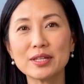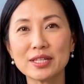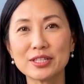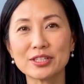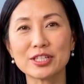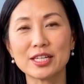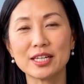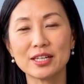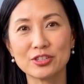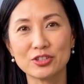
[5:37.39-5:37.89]
than
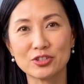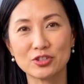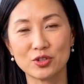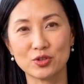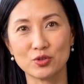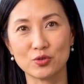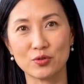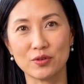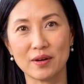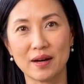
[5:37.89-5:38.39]
ticks
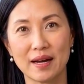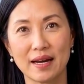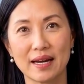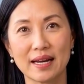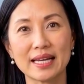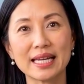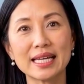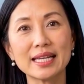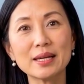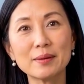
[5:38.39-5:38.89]
too.
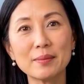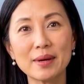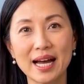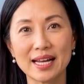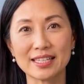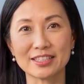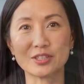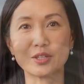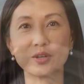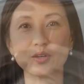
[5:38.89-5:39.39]
It can mask